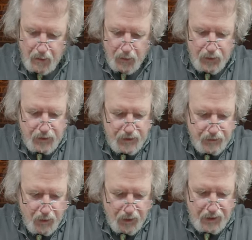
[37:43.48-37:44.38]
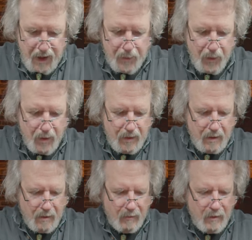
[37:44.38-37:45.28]
We'll just throw a tape on
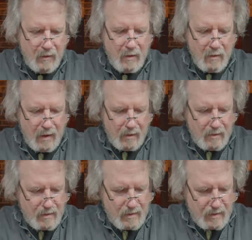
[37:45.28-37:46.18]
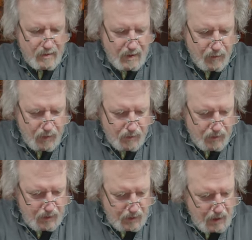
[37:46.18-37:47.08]
here real quick, just to see what,
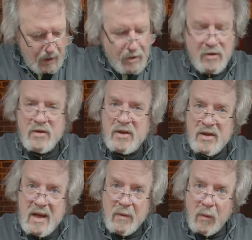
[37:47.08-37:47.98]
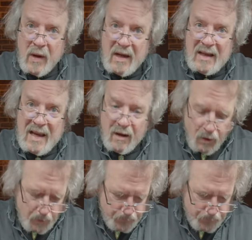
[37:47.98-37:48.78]
just to see what we can hear.